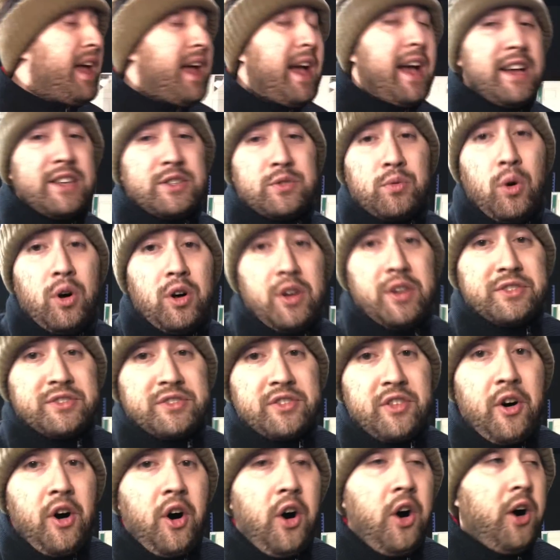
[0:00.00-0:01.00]
as well
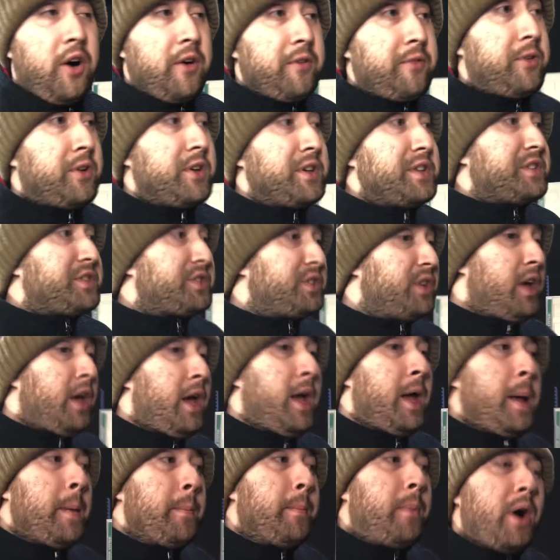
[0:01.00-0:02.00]
as the office.
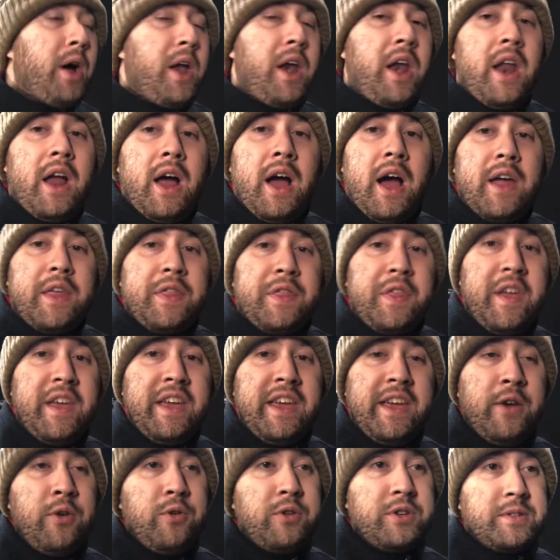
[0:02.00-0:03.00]
But I
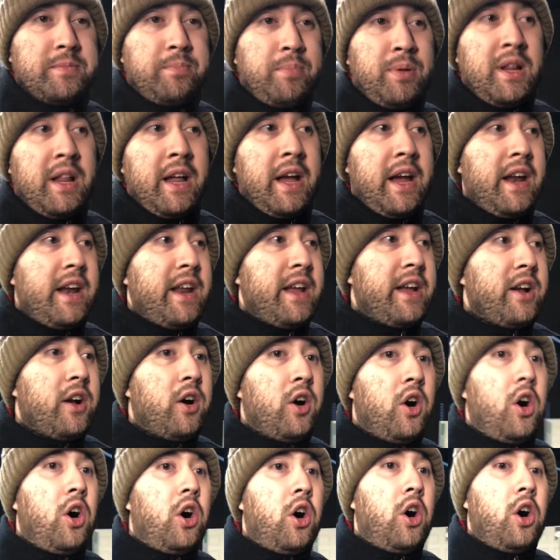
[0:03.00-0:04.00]
think he was planning
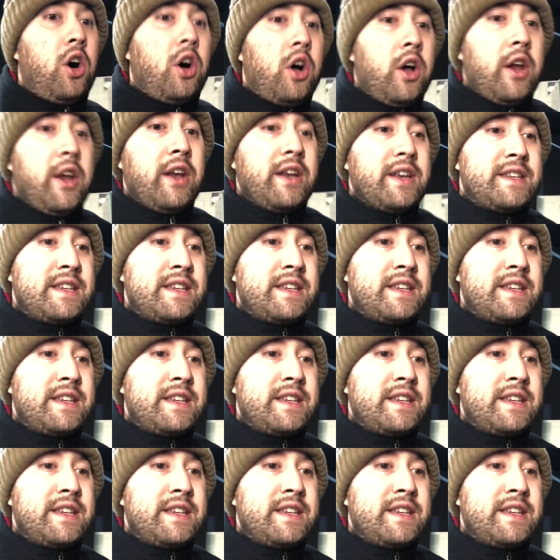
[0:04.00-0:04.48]
on